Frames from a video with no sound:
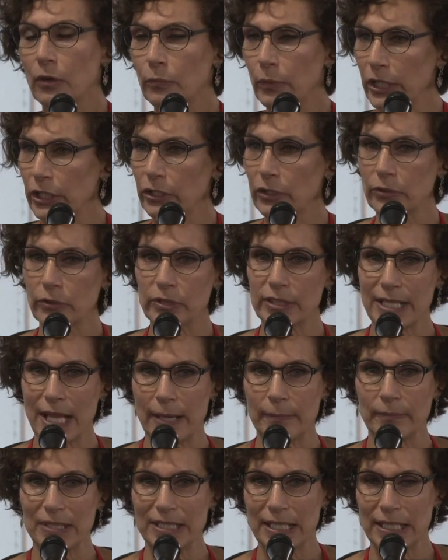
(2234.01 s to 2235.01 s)
We use
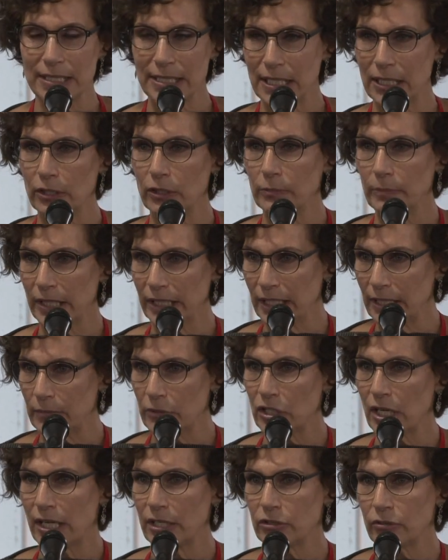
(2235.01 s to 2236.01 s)
M C T or medium
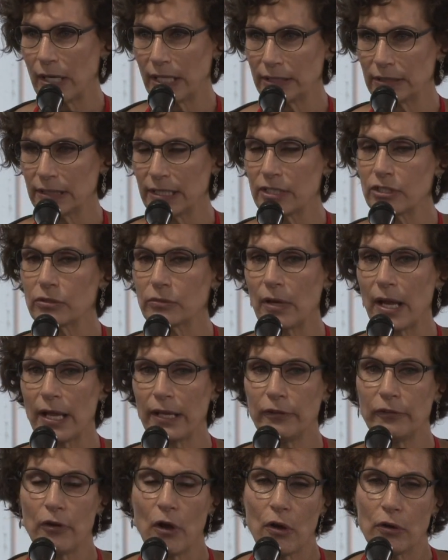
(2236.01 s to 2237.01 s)
chain
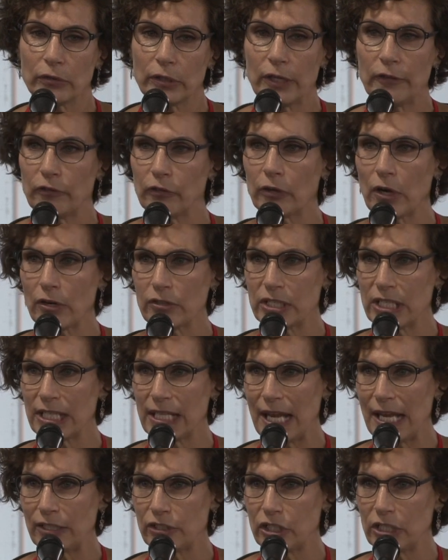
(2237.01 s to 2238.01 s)
triglyceride only for our
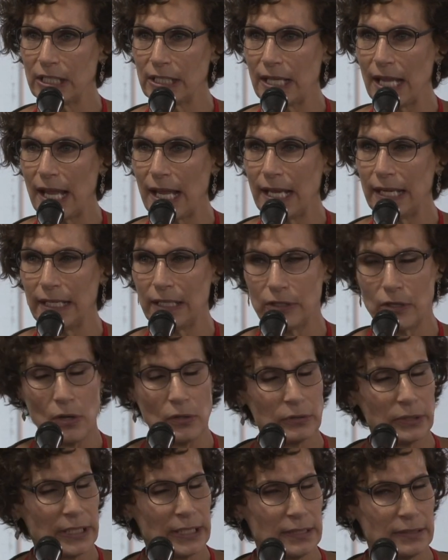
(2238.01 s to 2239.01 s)
T H C A and
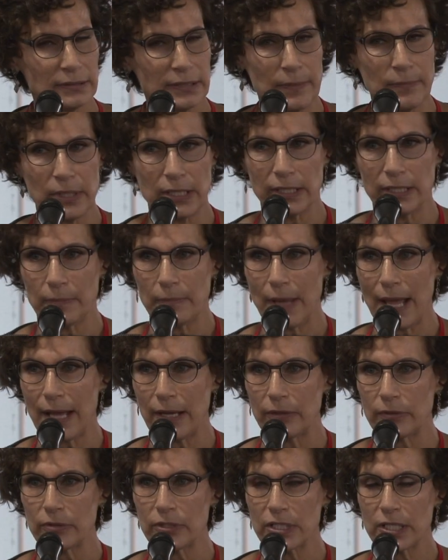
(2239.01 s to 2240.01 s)
only in limited
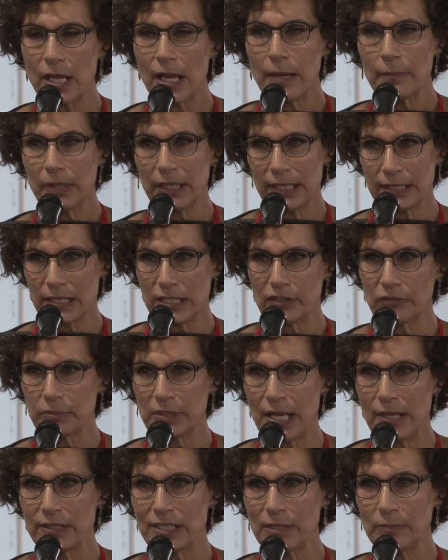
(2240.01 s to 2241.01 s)
amounts because it
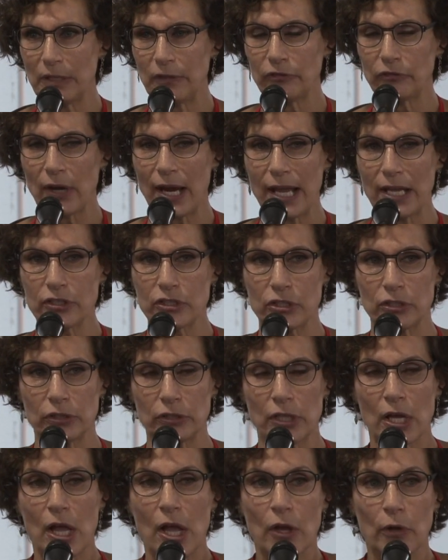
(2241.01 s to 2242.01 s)
tends to be fragile.
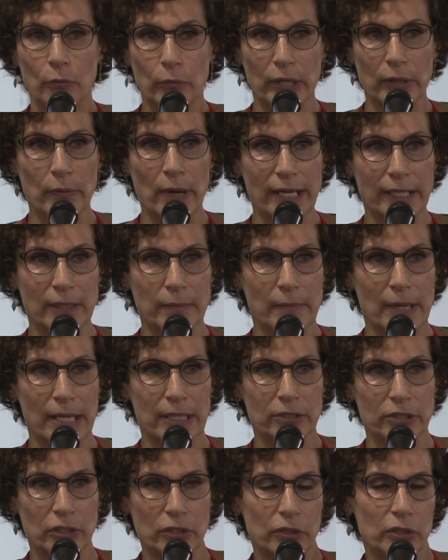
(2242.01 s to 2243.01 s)
We
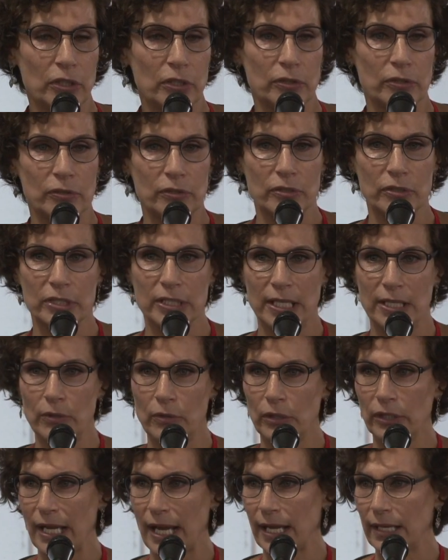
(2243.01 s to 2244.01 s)
recommend you use an
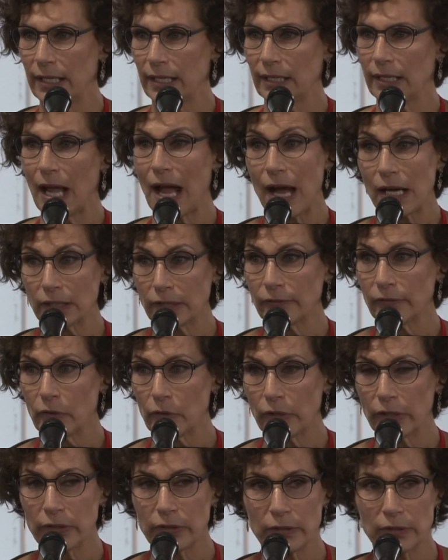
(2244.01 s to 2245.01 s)
organic olive
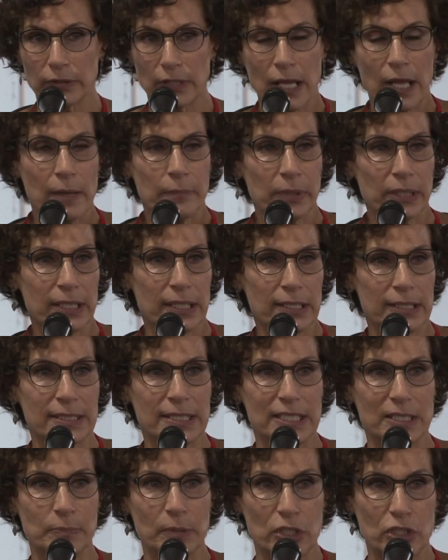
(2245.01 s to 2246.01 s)
oil because
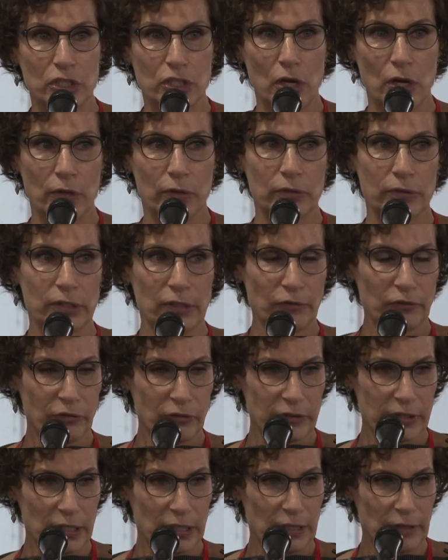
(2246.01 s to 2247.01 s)
it's been shown, the,
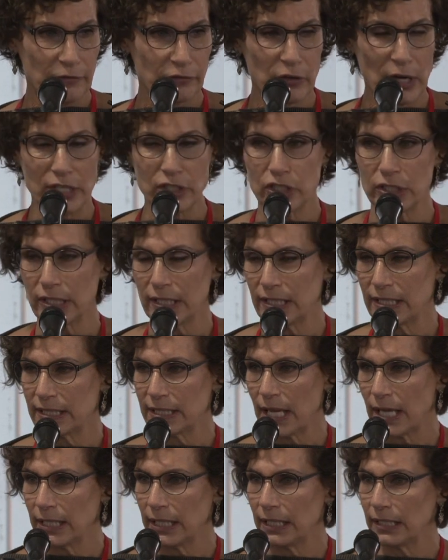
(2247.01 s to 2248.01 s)
the French did a
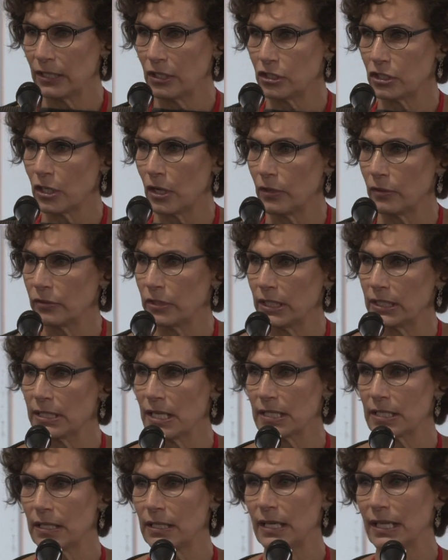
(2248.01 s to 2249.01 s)
study that showed that it
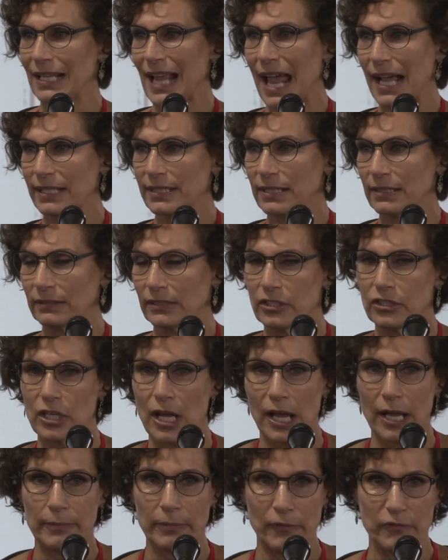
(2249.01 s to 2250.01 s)
does an excellent
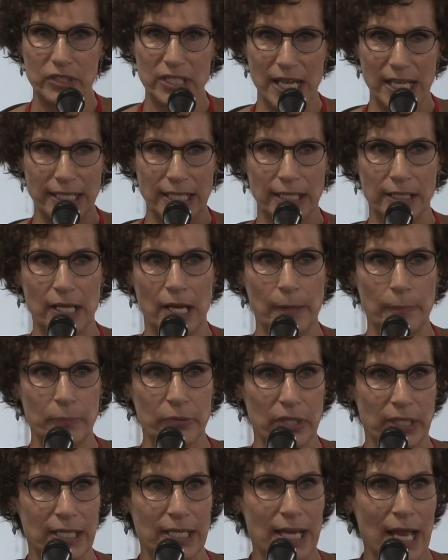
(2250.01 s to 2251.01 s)
job of taking up
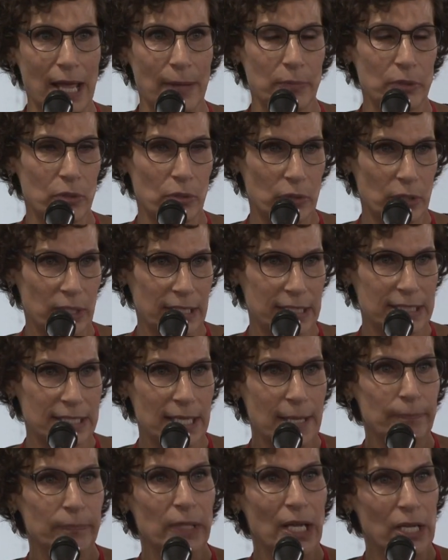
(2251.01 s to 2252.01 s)
the cannabinoids
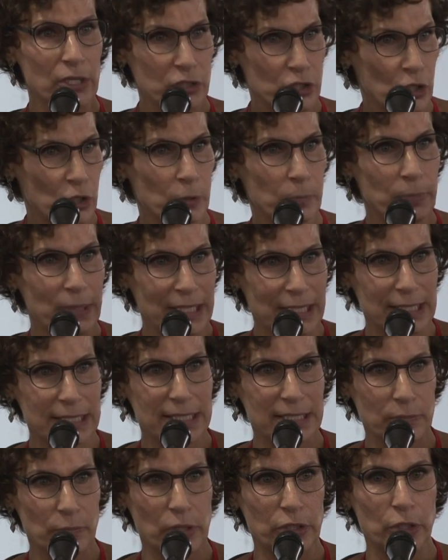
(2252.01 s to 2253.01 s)
and
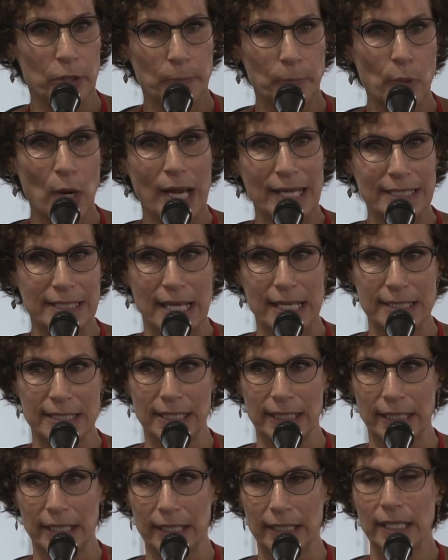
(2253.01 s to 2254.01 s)
terpenes when you're
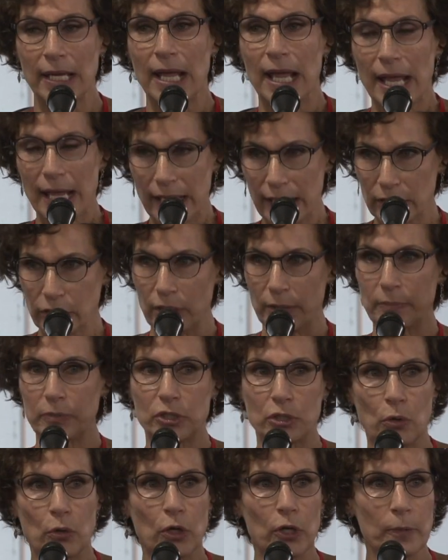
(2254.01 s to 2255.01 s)
processing it. It
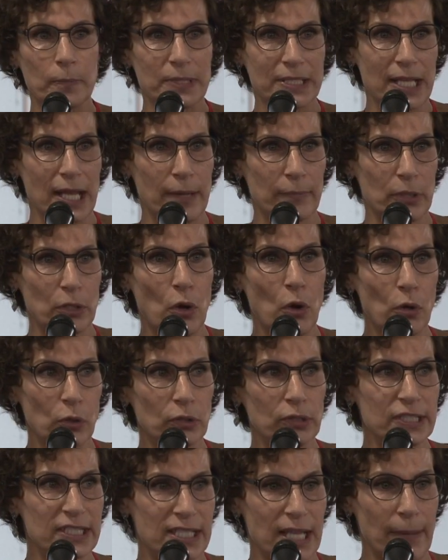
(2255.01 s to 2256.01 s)
absorbs them and
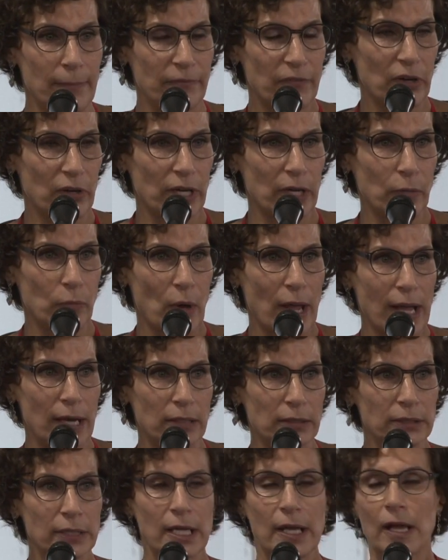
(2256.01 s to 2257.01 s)
holds them very well.